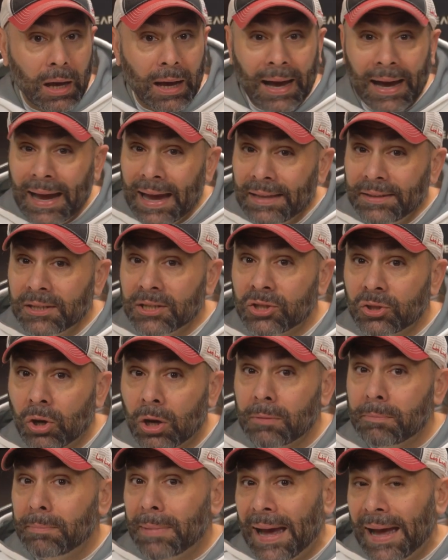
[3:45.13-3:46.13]
I had to
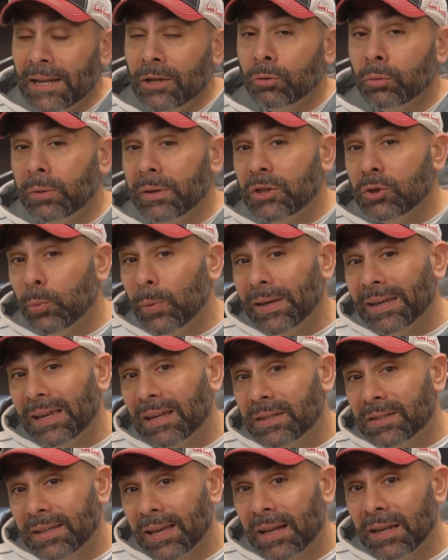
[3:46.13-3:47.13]
start manually
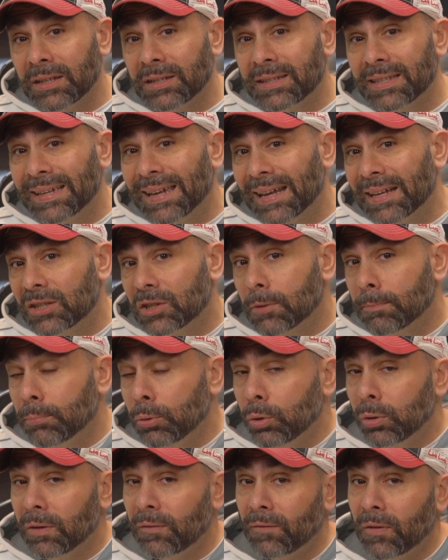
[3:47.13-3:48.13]
tweaking settings to get it to
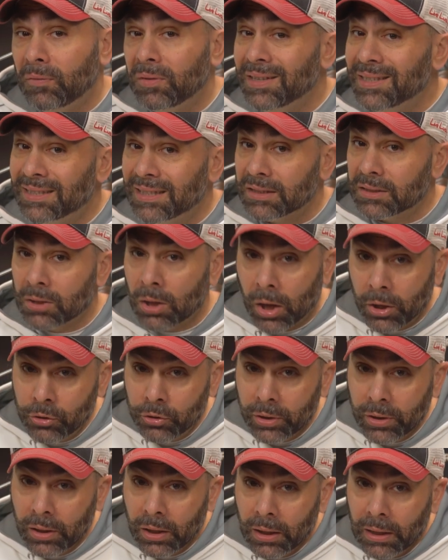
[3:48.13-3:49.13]
boot at
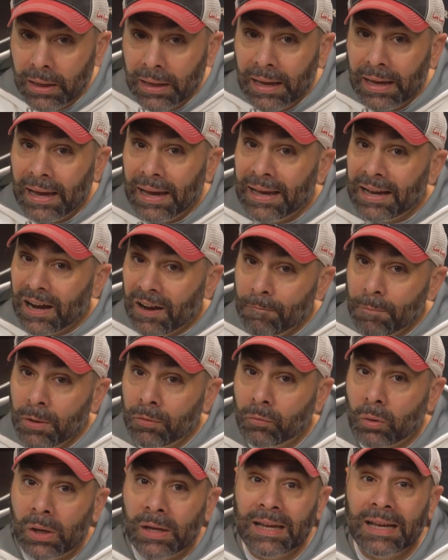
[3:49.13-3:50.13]
5600, and I've been
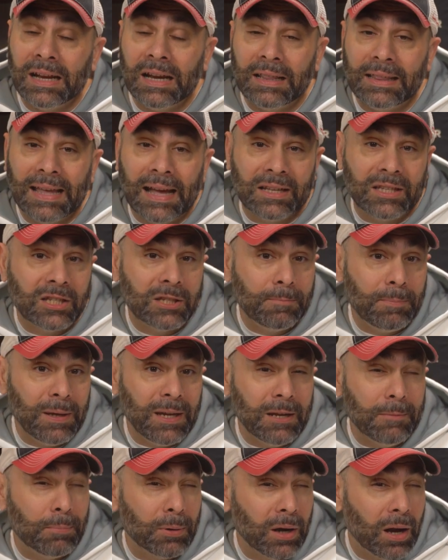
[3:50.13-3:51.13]
running it at that
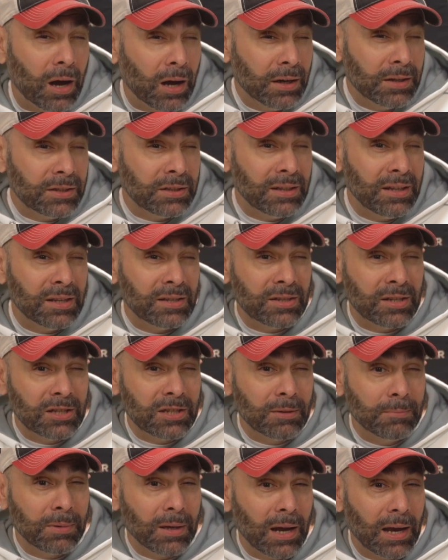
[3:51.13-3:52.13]
speed, but honestly the
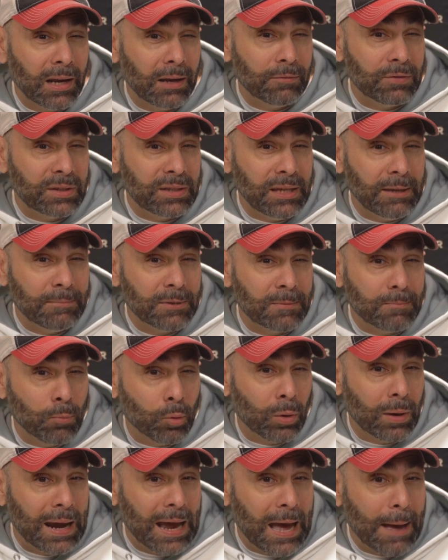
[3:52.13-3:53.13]
system kind of seems
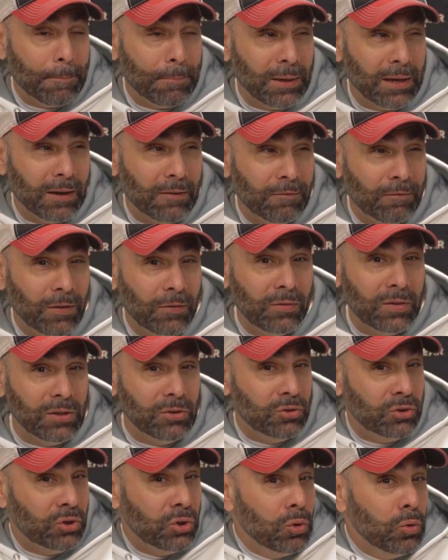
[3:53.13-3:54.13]
more happy at
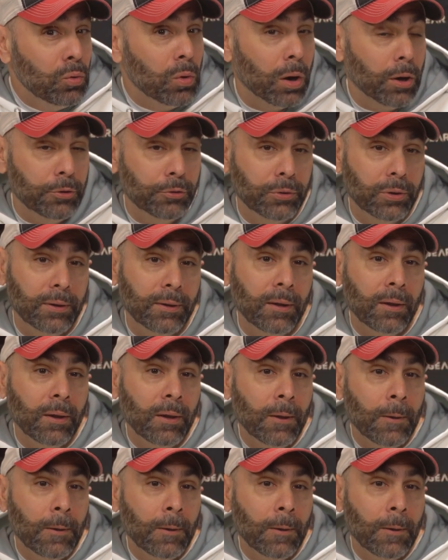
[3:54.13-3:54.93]
5200,